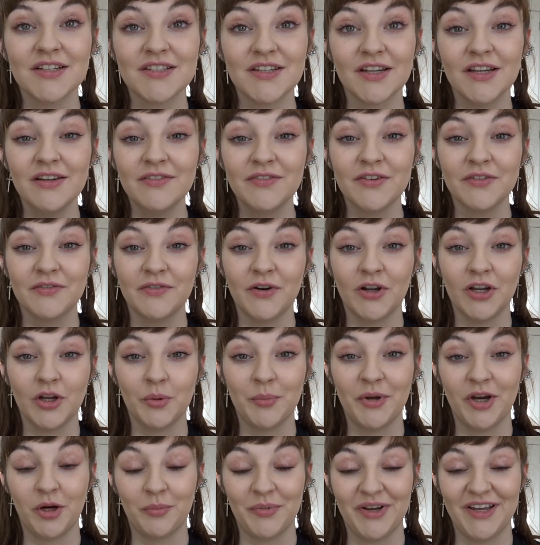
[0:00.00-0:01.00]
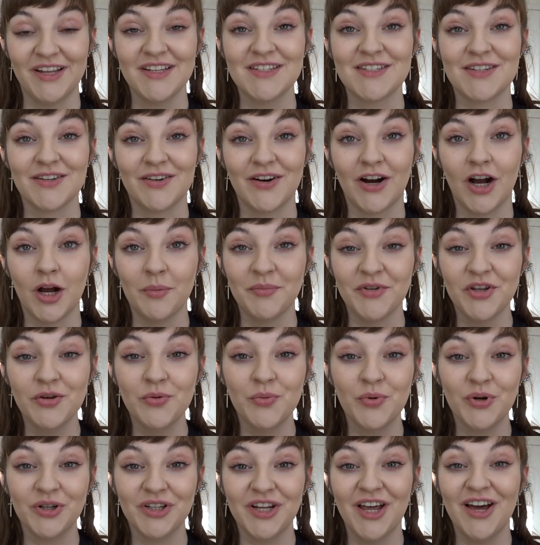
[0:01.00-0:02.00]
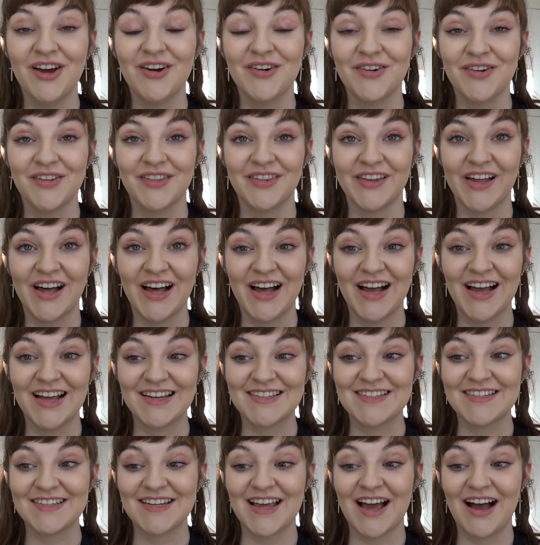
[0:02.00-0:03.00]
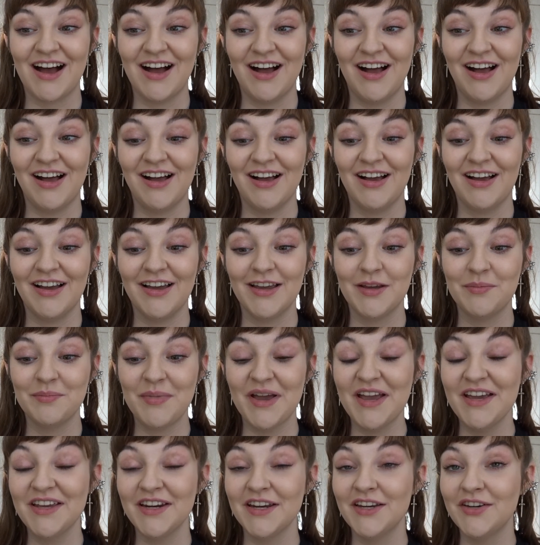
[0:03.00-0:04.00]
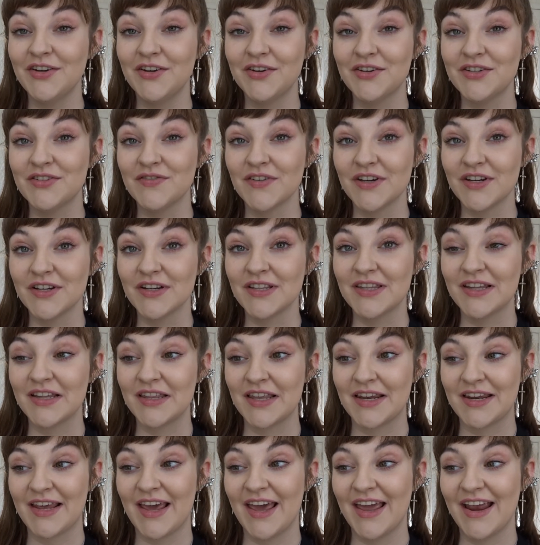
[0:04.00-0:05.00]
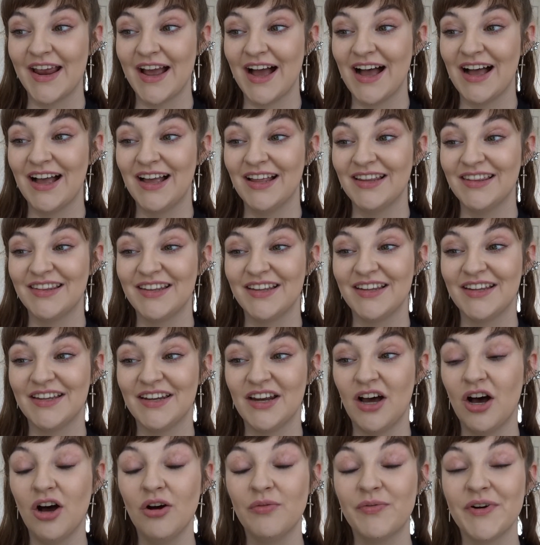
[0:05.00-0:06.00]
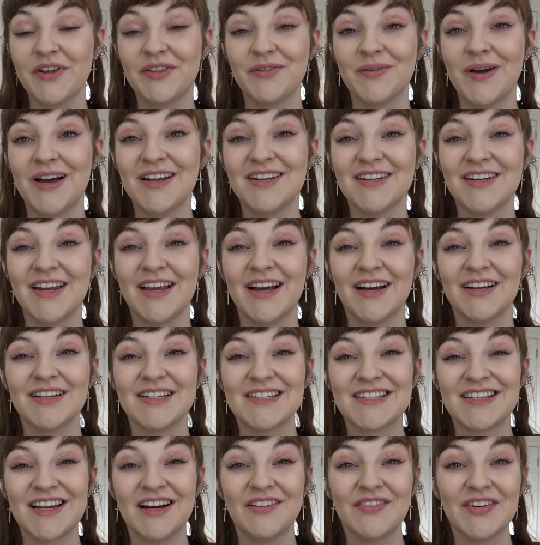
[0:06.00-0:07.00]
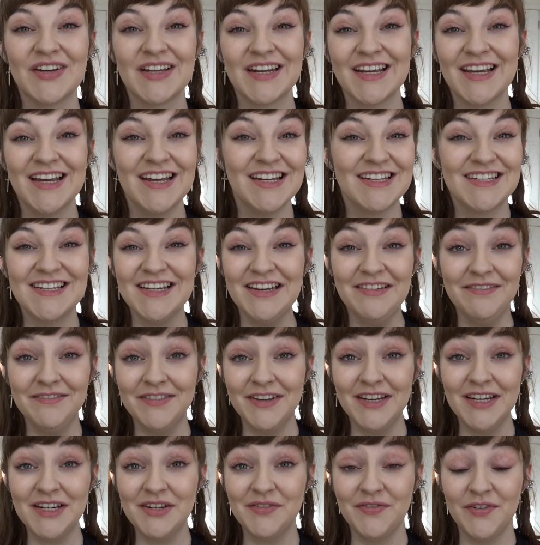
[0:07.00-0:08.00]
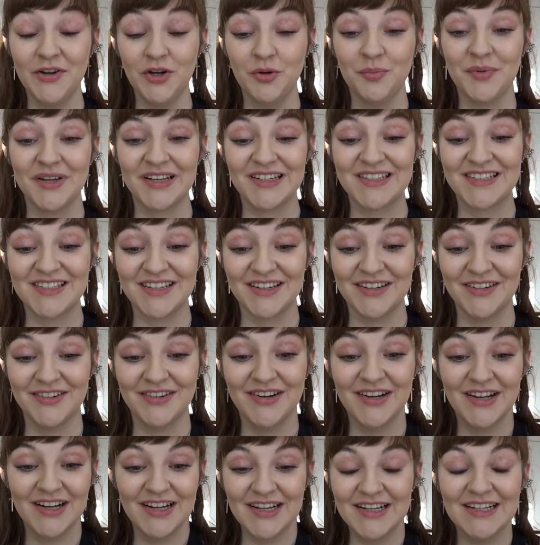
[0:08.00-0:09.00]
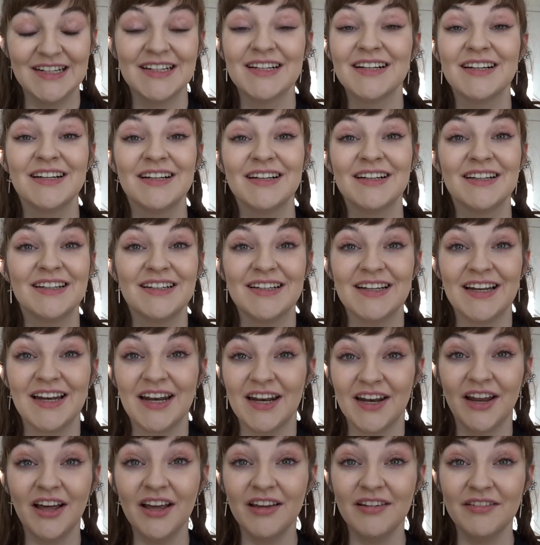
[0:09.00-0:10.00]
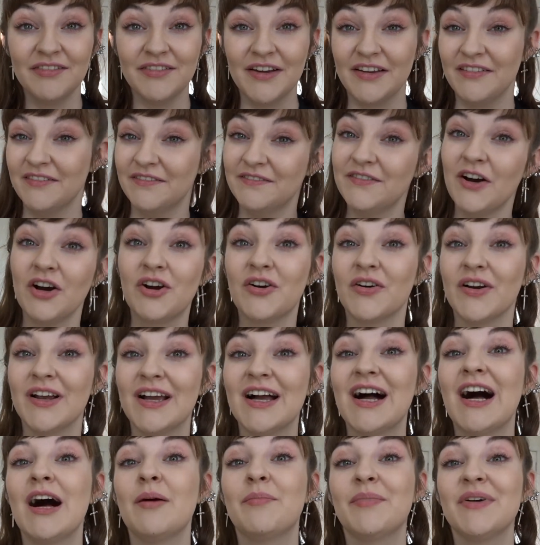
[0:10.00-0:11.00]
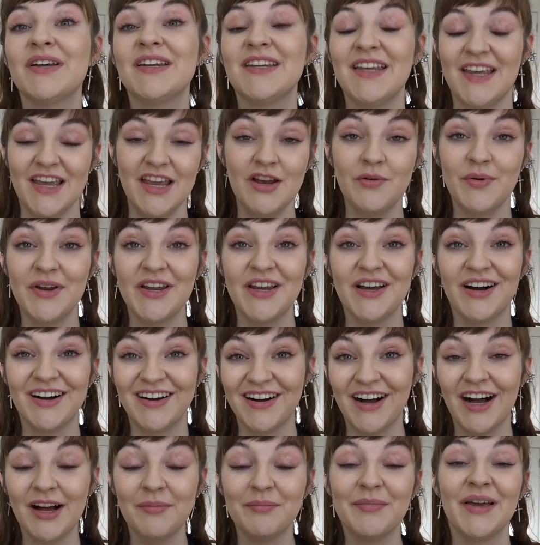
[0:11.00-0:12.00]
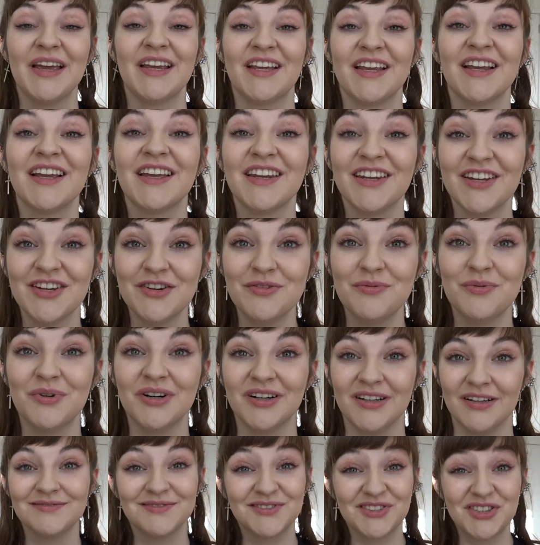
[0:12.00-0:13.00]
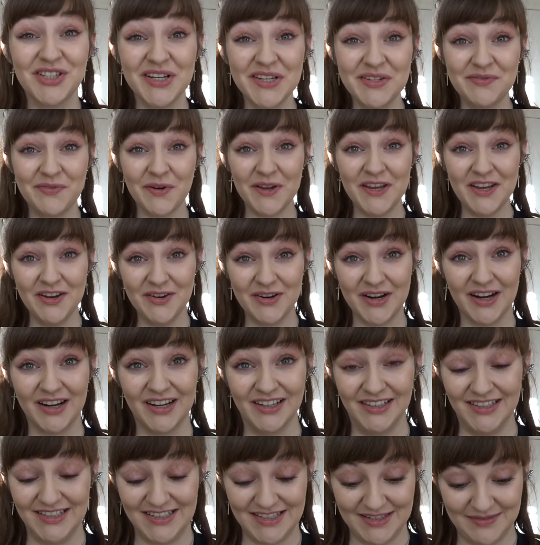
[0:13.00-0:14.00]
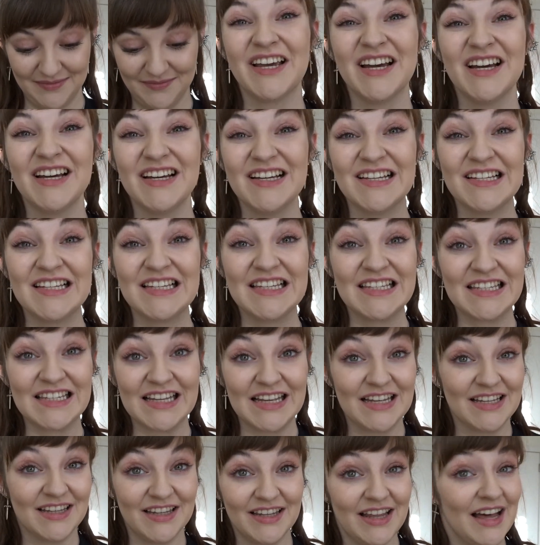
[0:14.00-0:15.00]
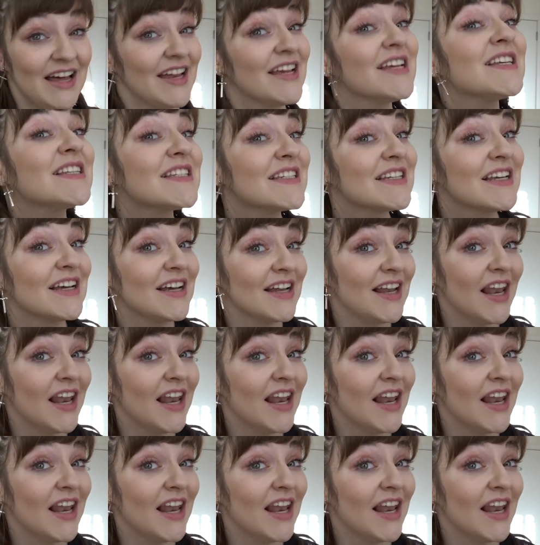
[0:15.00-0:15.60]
So if you follow me on my Instagram, you will know that I made a New Year's video the other day, and then halfway through editing I discovered it didn't finish filming, so life and fuckery happened. Here we are, I'm making a new one. Just for you guys, because that is